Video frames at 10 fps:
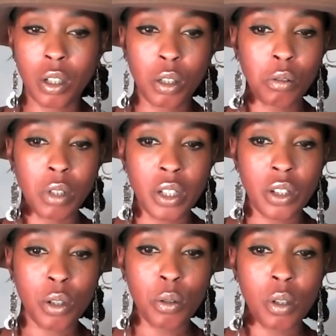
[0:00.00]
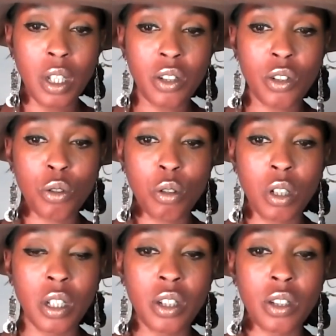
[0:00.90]
All right, so let's try.
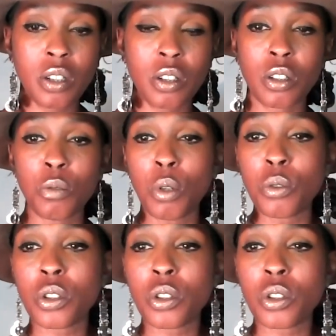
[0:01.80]
You won't